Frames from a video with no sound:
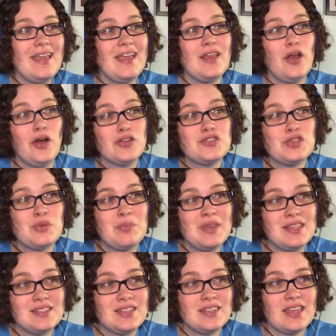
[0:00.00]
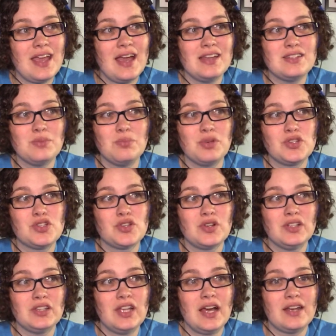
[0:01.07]
It also means that they had to butcher
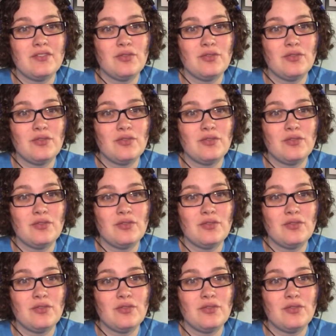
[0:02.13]
a lot